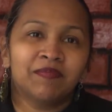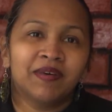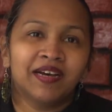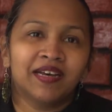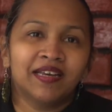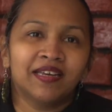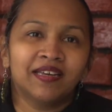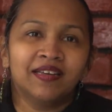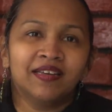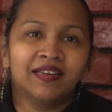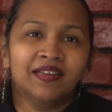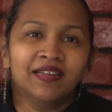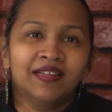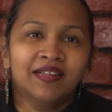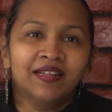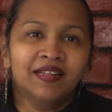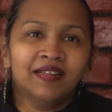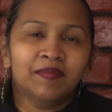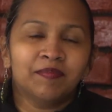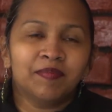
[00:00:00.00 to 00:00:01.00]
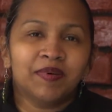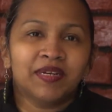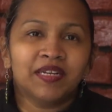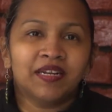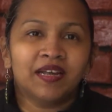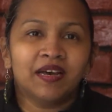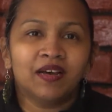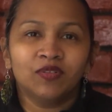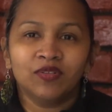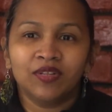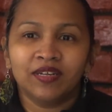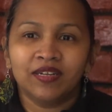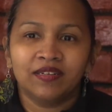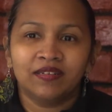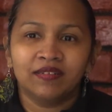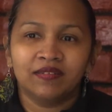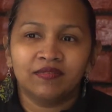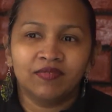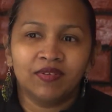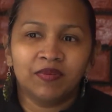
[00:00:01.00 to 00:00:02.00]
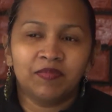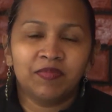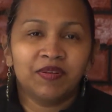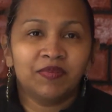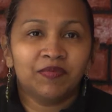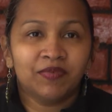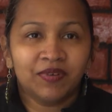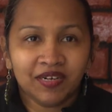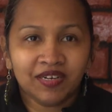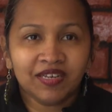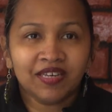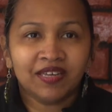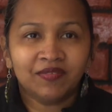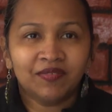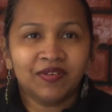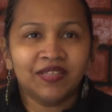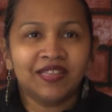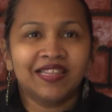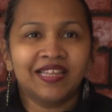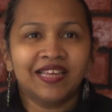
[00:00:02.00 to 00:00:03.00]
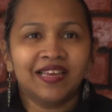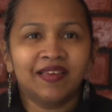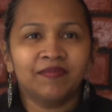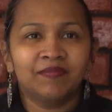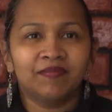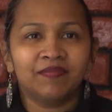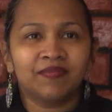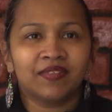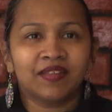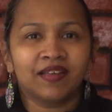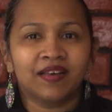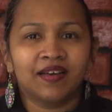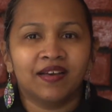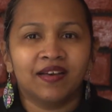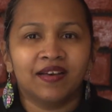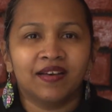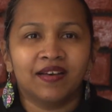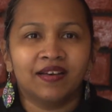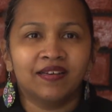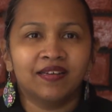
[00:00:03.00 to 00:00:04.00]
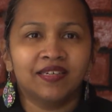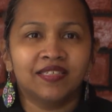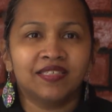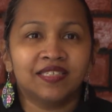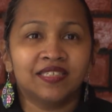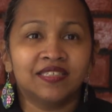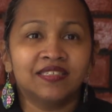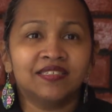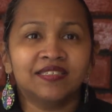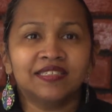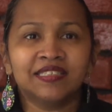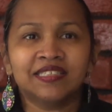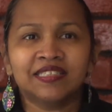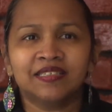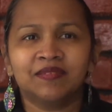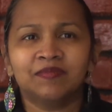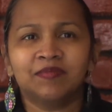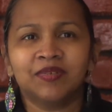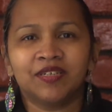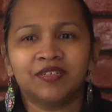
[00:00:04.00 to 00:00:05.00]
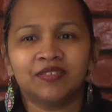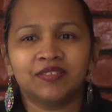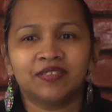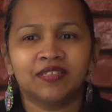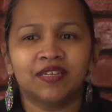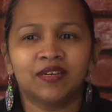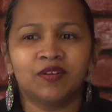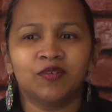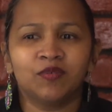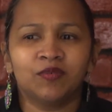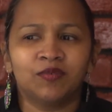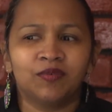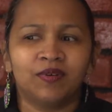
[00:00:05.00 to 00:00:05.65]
by. But now that we've been working with them, uh, it's interesting because now